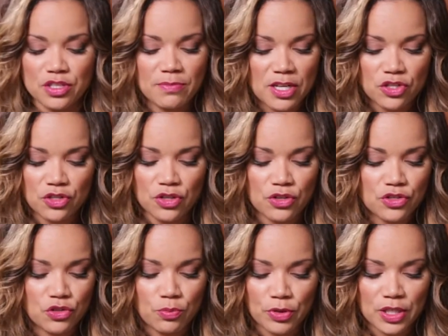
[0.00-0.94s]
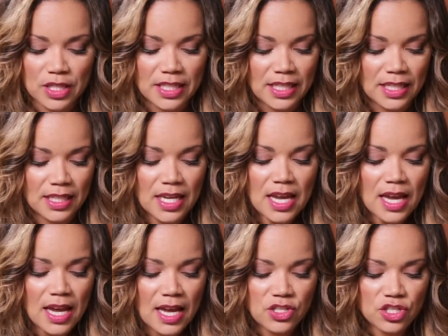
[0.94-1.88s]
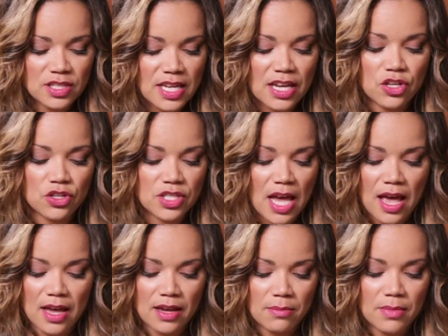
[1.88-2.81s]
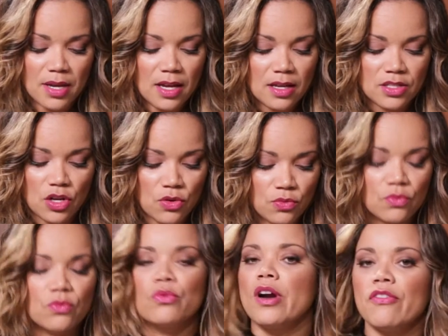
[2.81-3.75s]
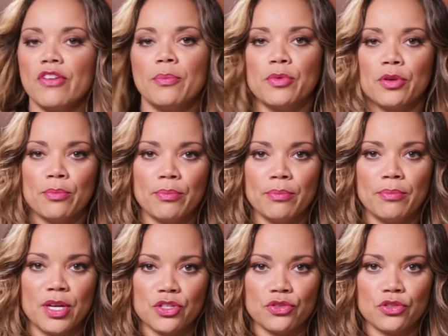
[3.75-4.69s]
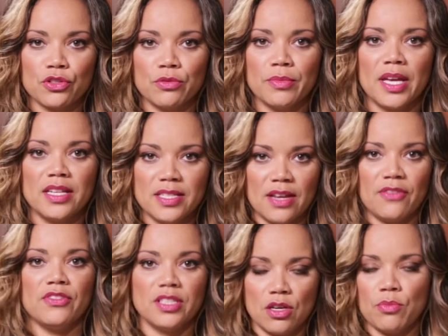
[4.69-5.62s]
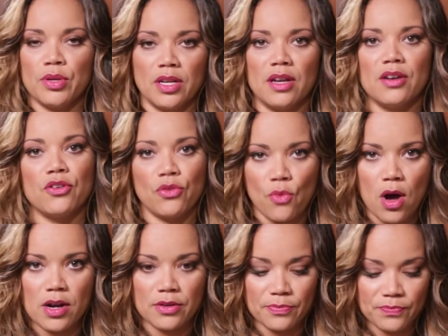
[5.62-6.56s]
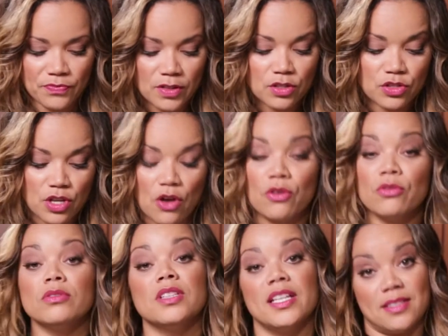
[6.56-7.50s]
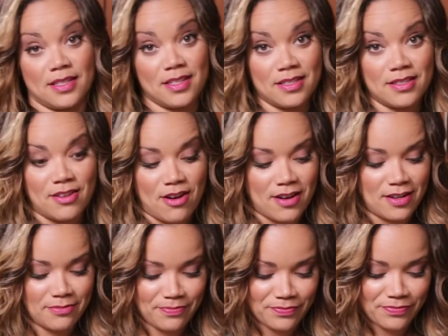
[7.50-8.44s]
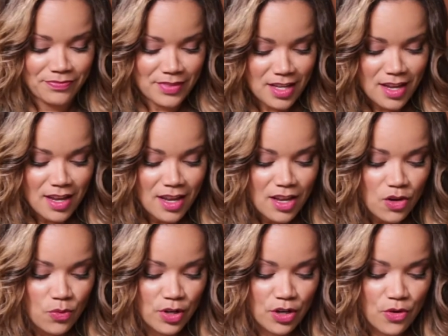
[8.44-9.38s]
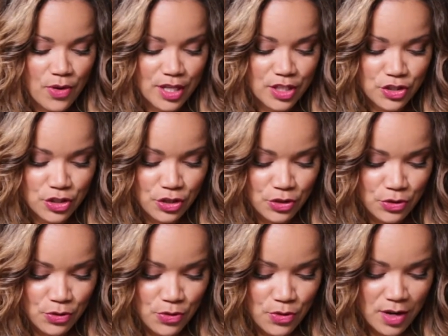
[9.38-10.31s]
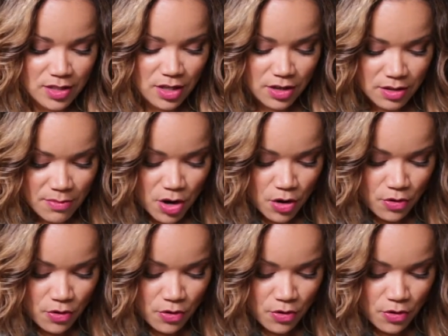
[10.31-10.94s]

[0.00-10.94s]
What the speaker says: Just make sure they're super clean, and just take your time. Don't rough up your mushroom, and definitely don't put it under the water. So let's get started. We're going to turn them